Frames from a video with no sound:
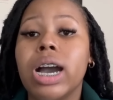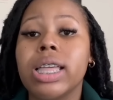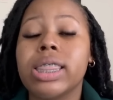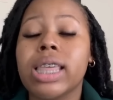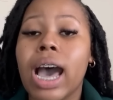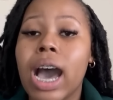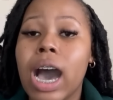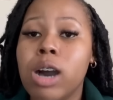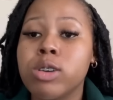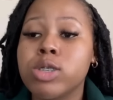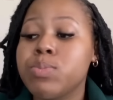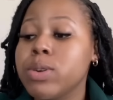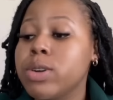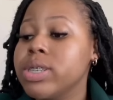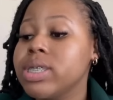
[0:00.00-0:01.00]
the house
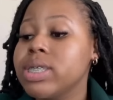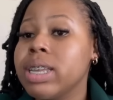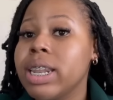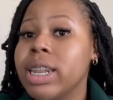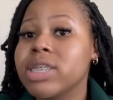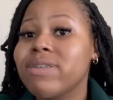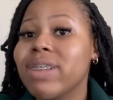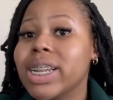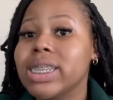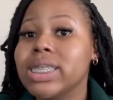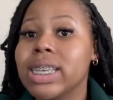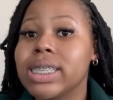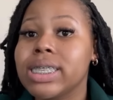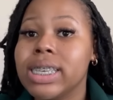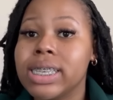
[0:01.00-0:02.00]
because the next flight is
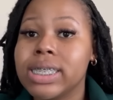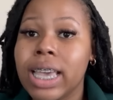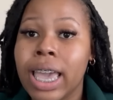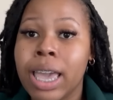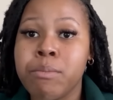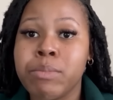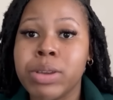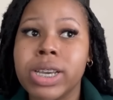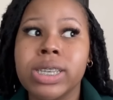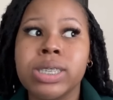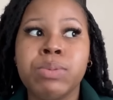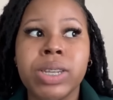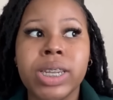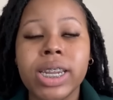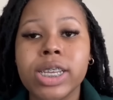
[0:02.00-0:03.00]
at 6 a.m. because
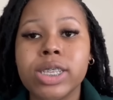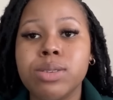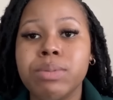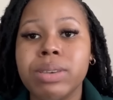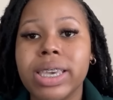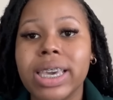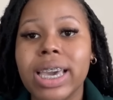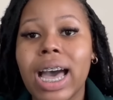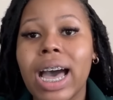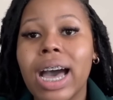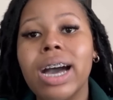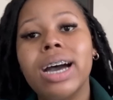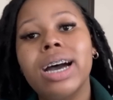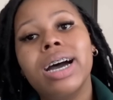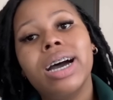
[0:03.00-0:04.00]
we needed to be here
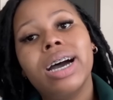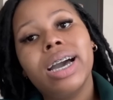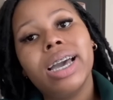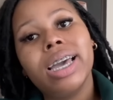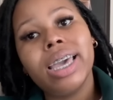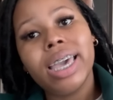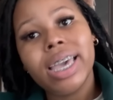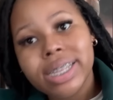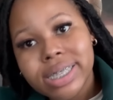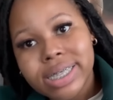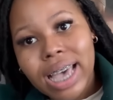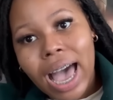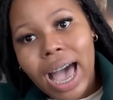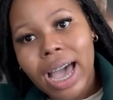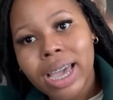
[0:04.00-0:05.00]
in
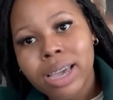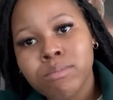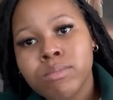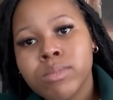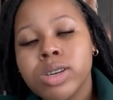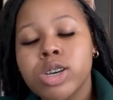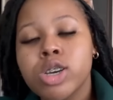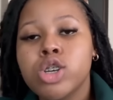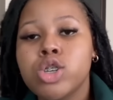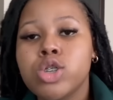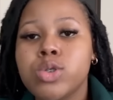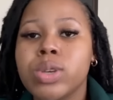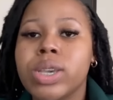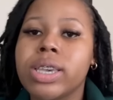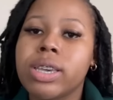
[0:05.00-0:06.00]
time
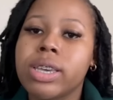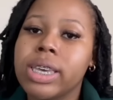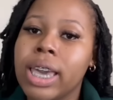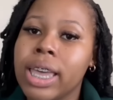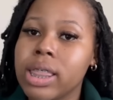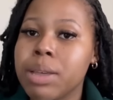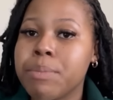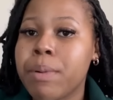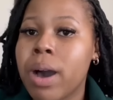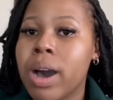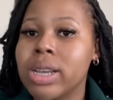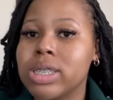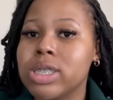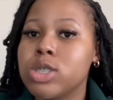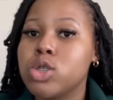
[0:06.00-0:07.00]
to get the
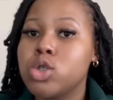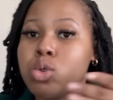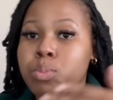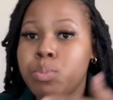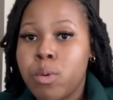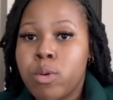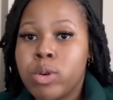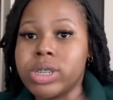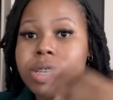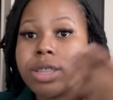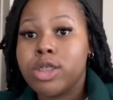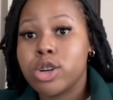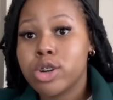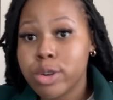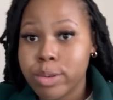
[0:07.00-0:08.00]
bus to board
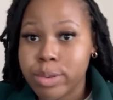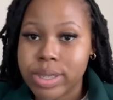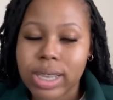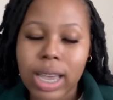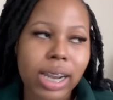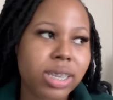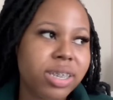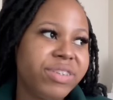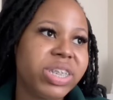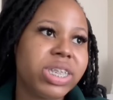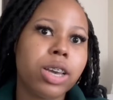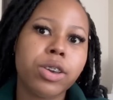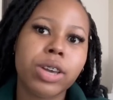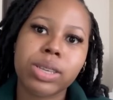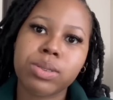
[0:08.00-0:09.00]
the cruise. I didn't even
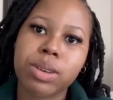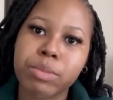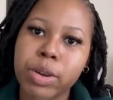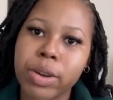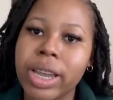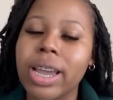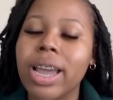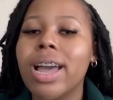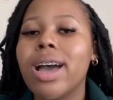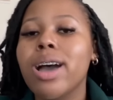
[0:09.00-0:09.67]
tell you guys where I'm going.